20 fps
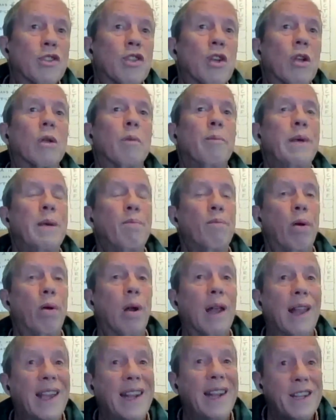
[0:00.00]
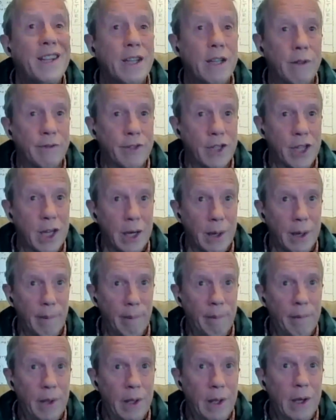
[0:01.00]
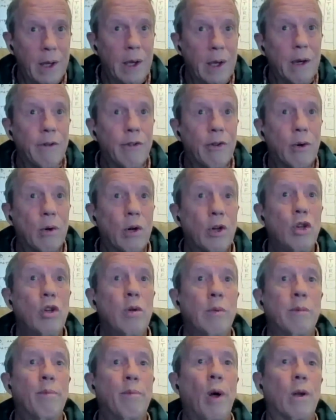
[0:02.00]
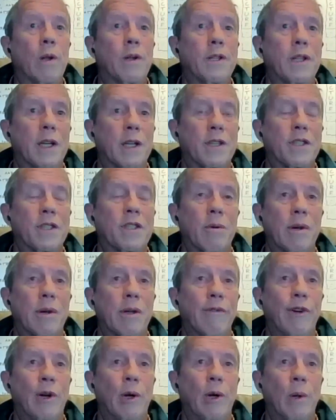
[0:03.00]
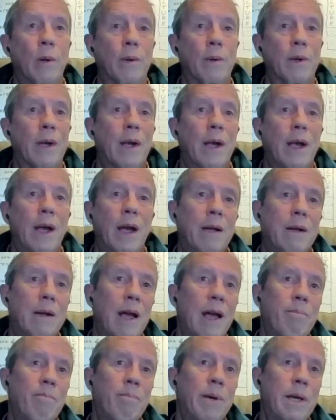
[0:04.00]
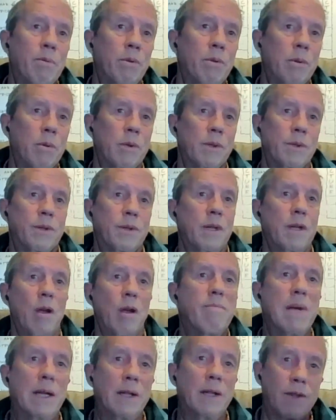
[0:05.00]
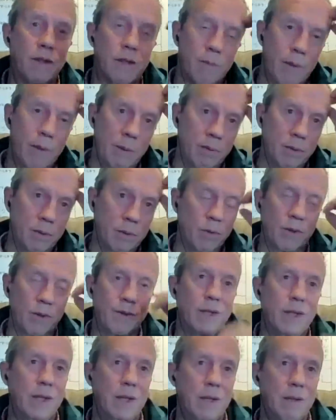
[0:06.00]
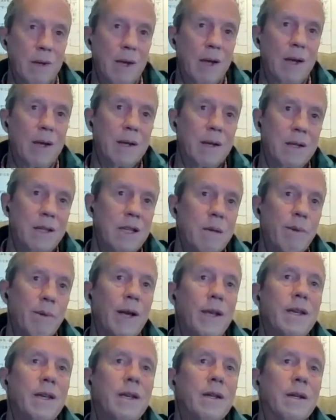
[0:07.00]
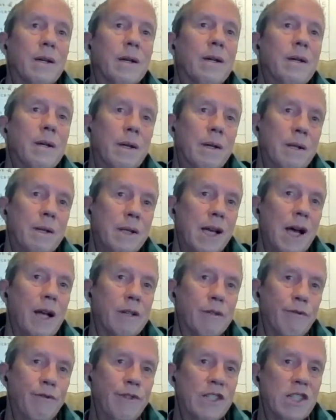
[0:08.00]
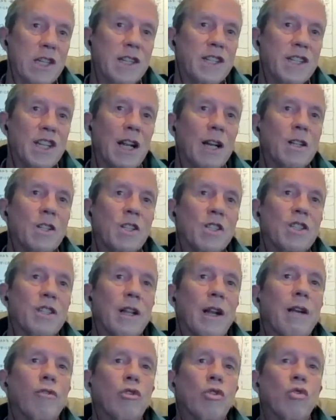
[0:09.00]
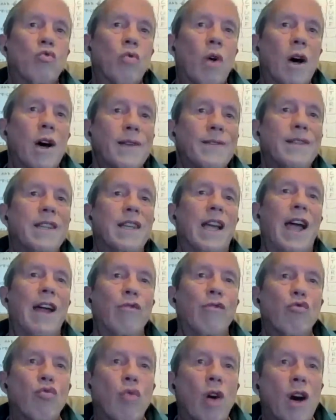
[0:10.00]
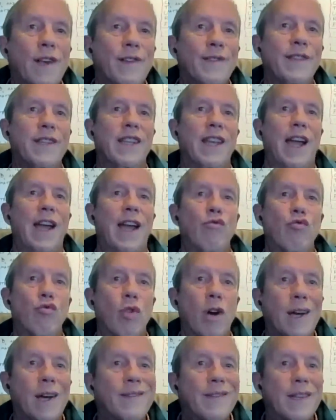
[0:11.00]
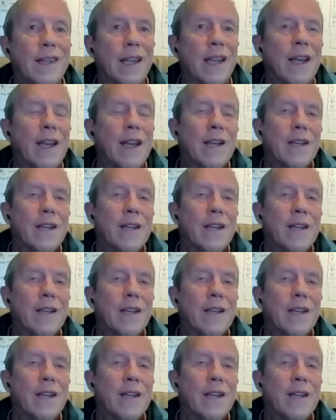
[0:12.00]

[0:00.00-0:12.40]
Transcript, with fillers: So there'll be plenty of time for human politics to unfold. And, and people will see, or millions of people will see, year by year, the artificial intelligence level rising and rising and rising.